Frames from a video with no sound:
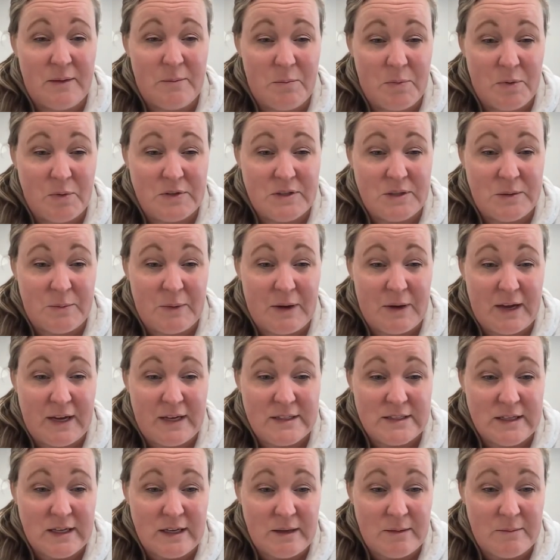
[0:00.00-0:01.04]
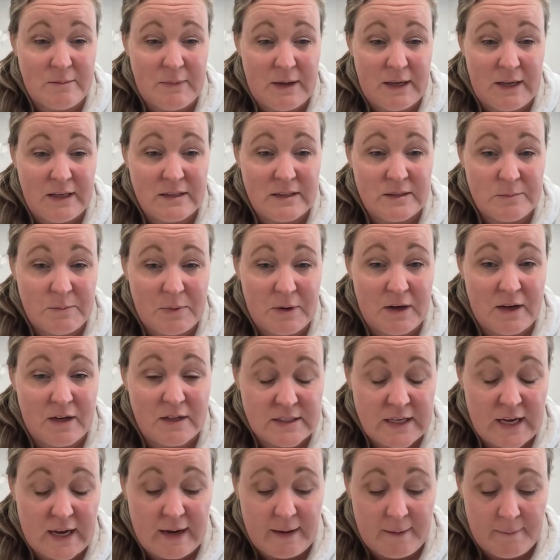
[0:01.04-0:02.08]
body weight in meat per
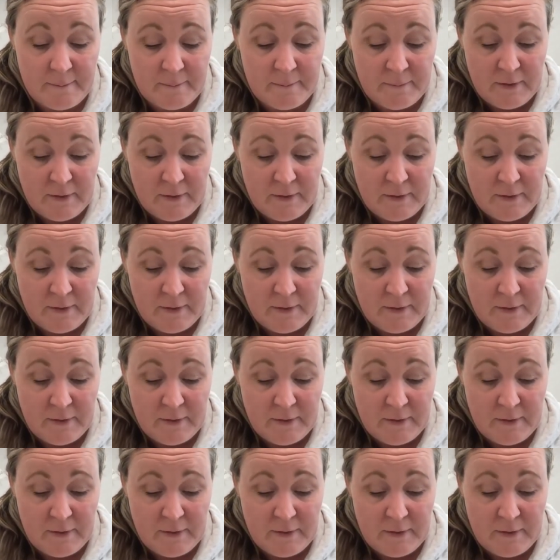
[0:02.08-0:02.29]
day.